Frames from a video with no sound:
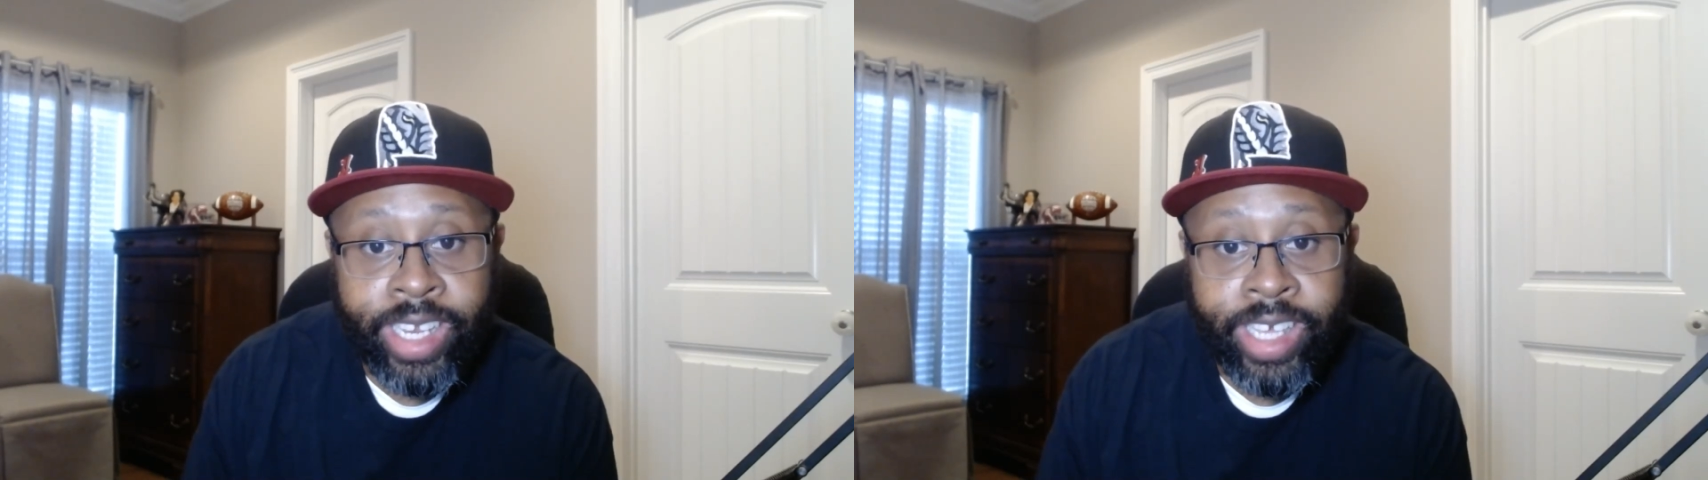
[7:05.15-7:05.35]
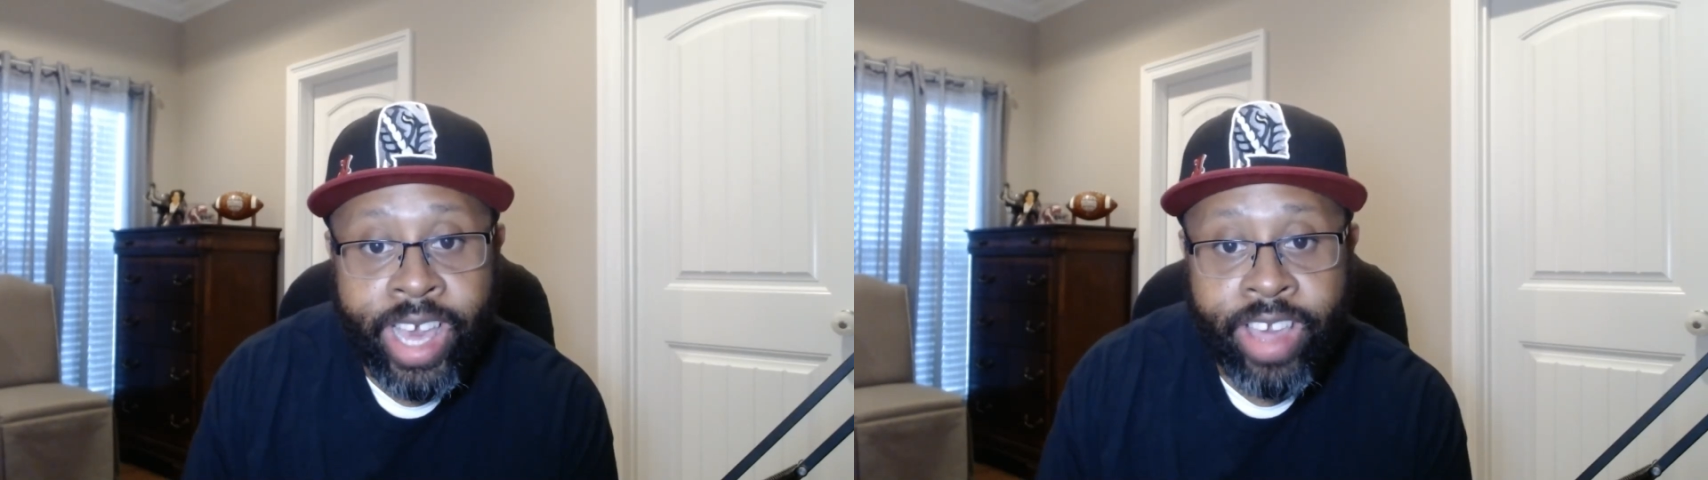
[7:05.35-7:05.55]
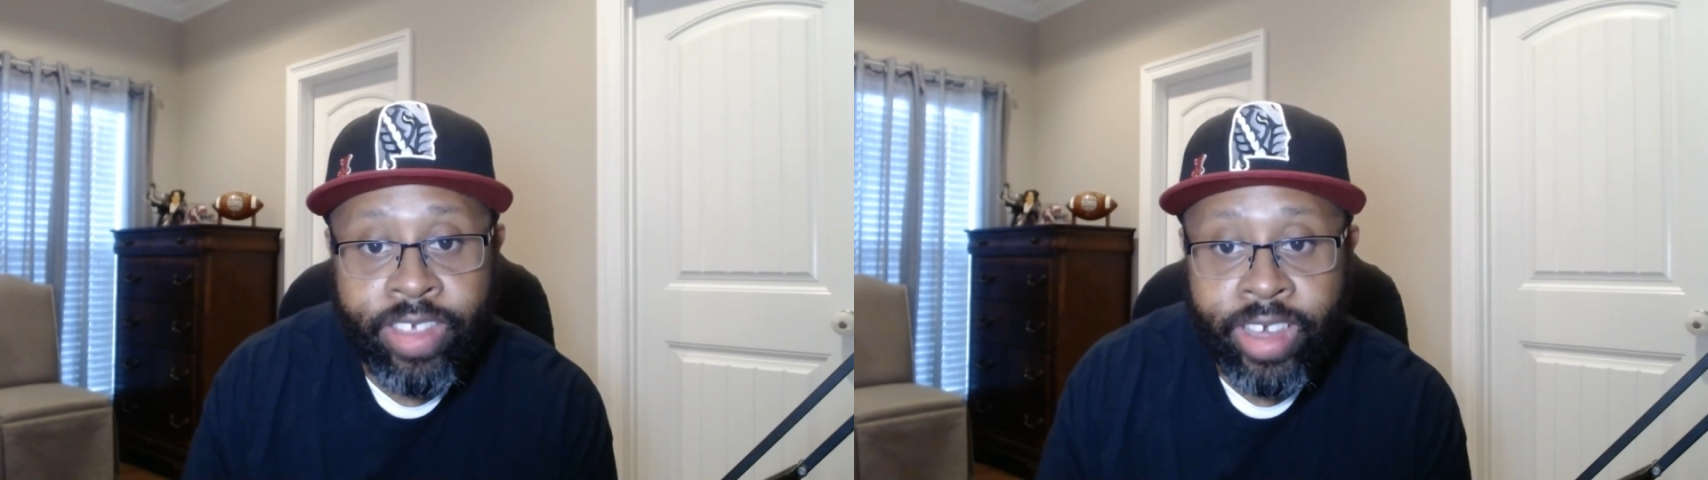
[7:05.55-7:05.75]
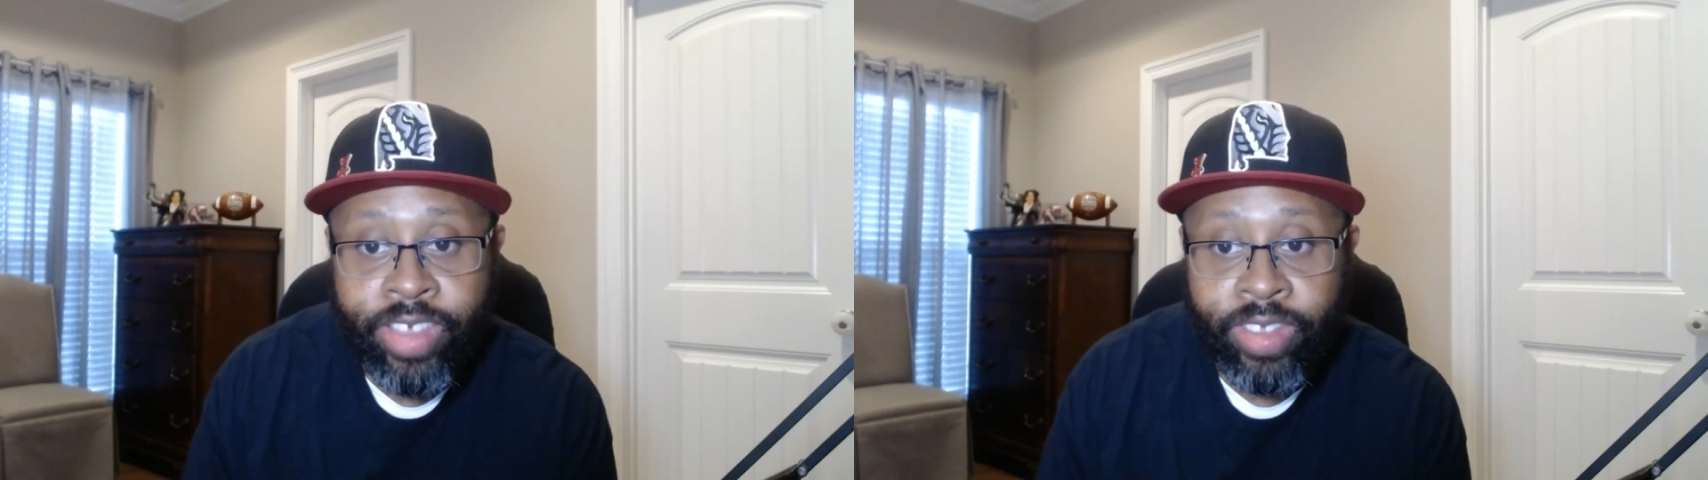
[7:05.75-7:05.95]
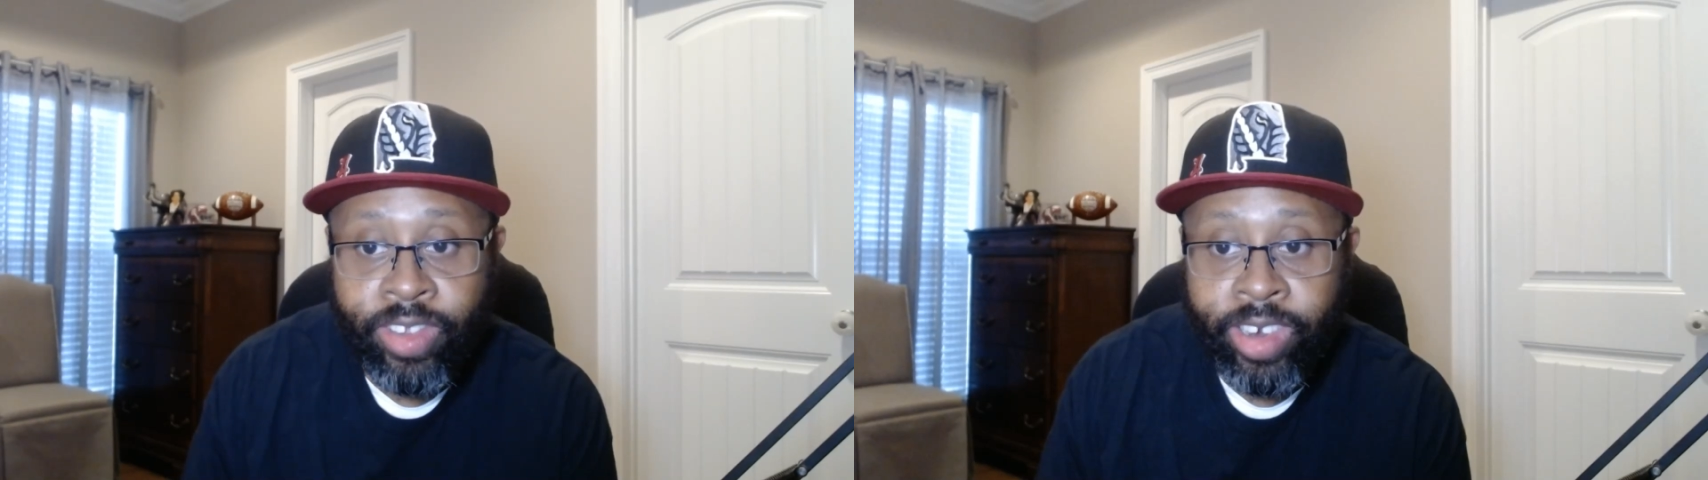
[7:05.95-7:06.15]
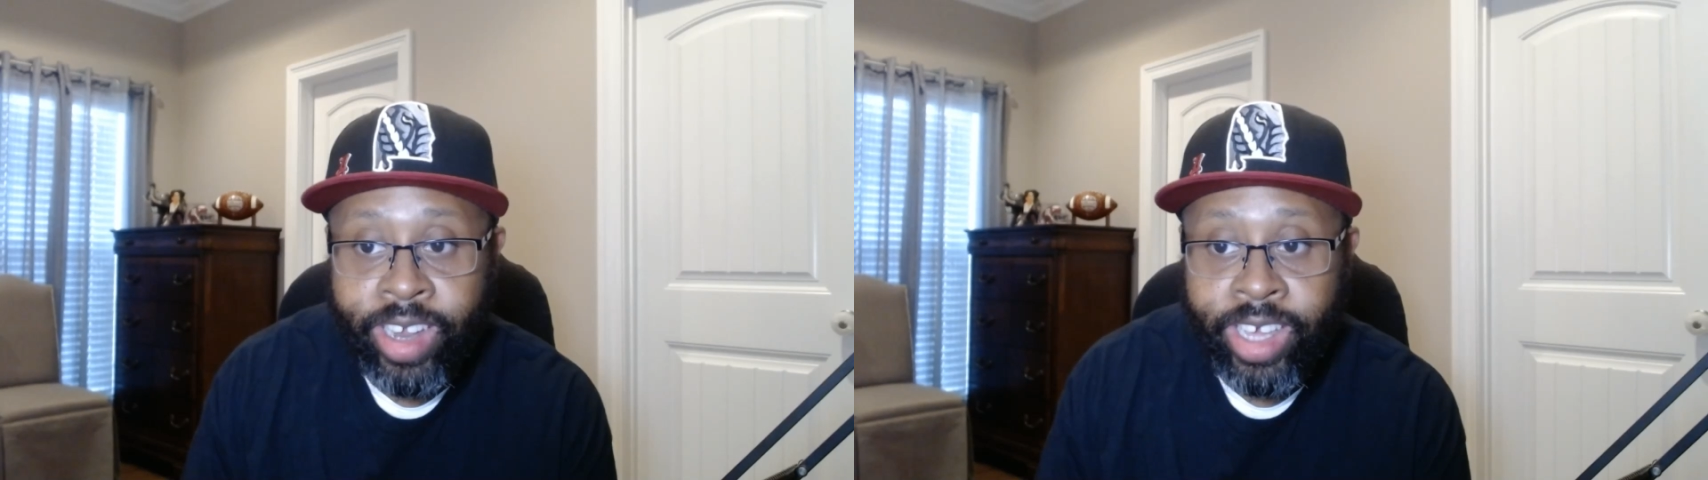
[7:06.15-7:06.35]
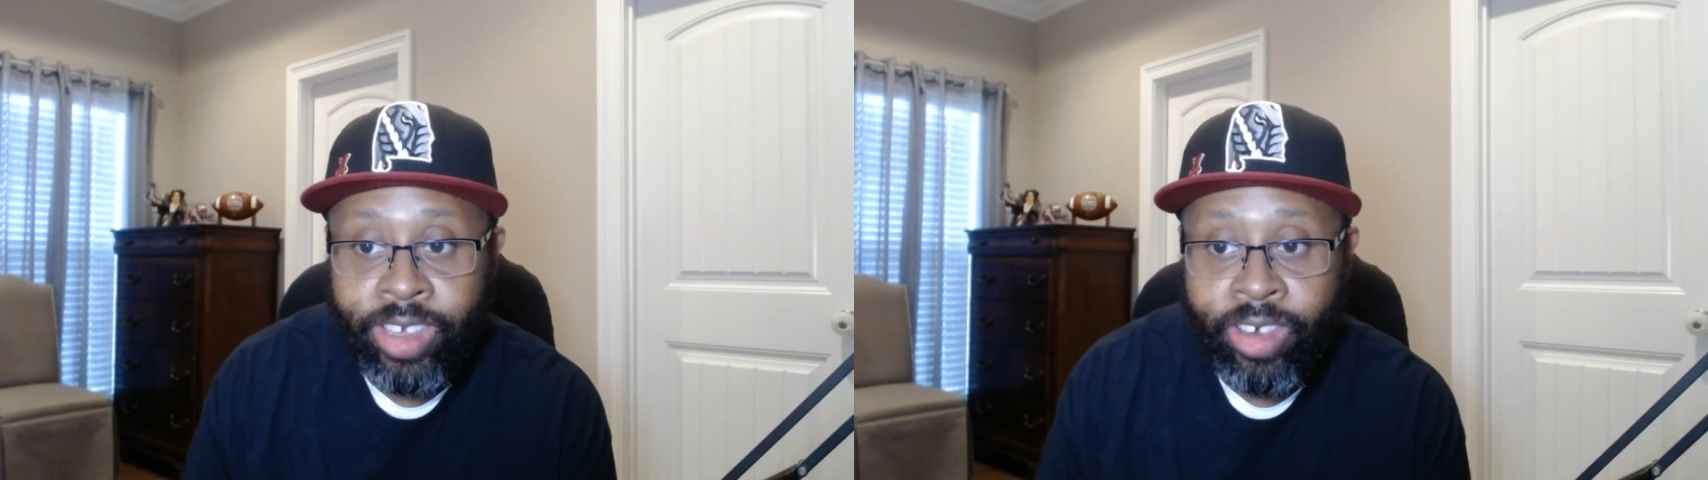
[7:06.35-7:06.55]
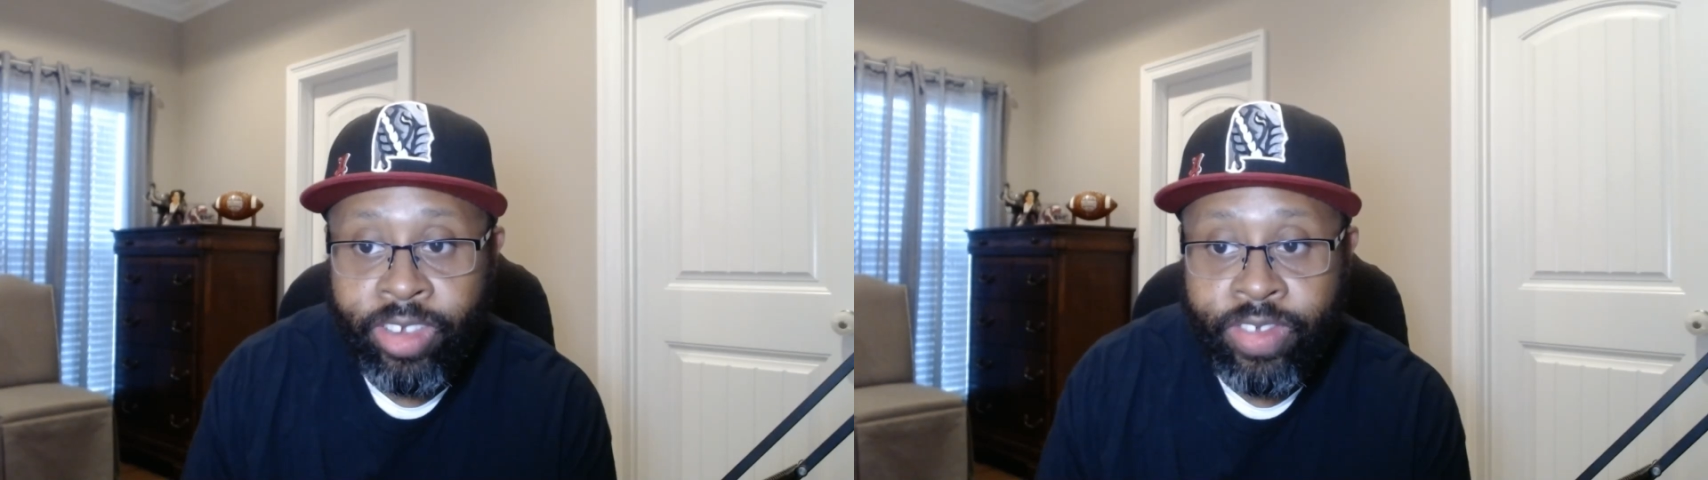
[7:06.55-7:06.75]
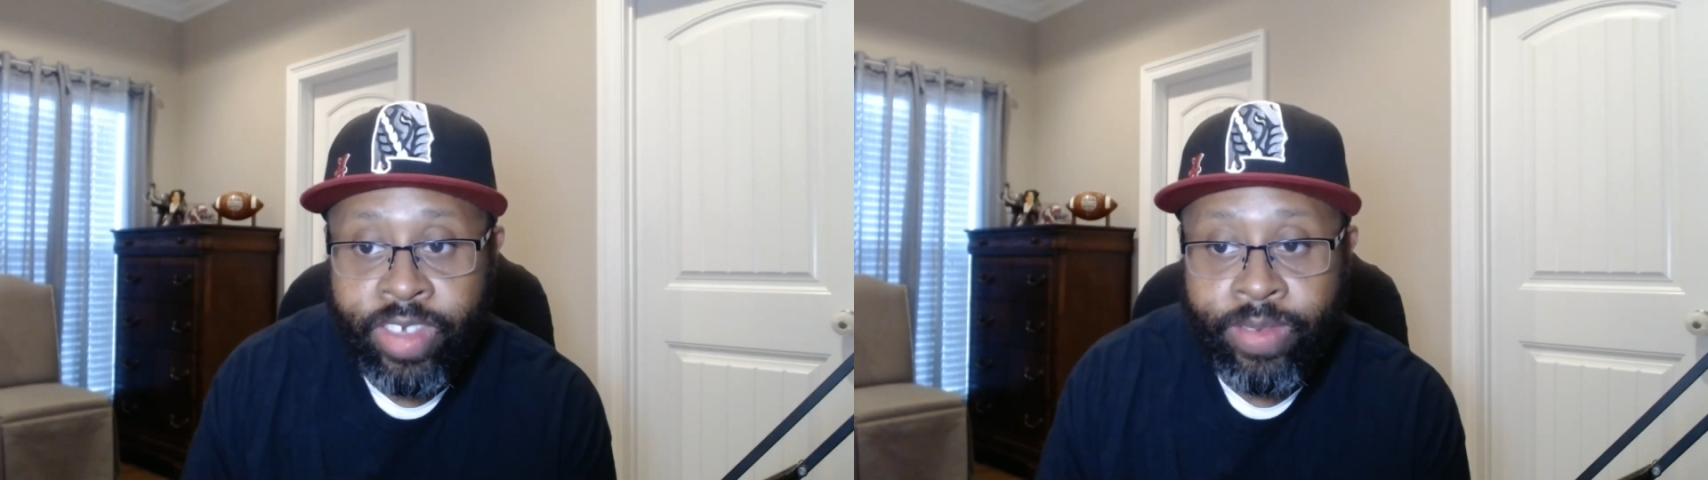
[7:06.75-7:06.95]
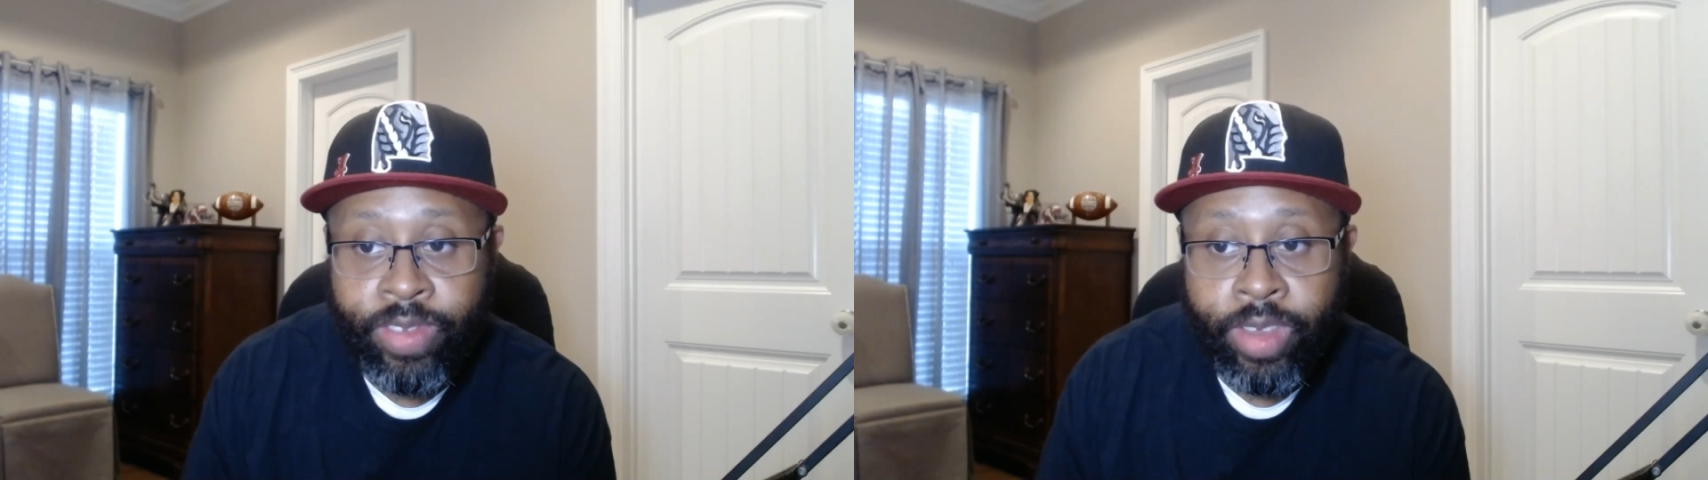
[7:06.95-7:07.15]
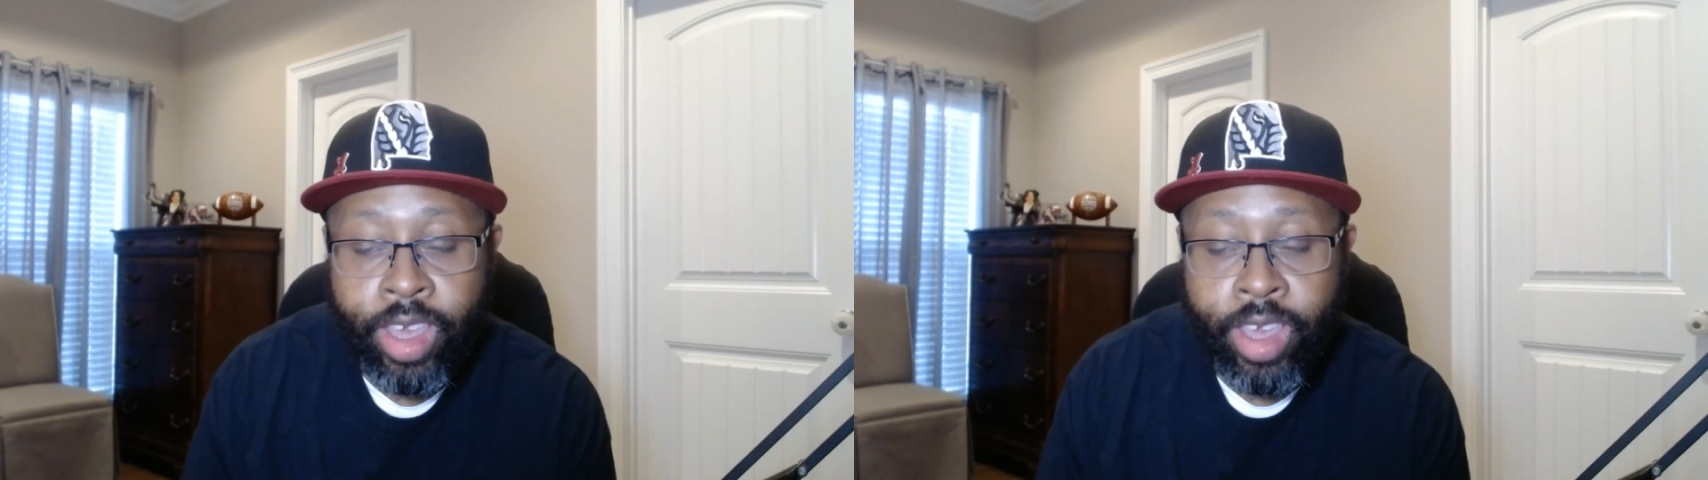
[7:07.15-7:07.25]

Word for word: he has 139 yards receiving,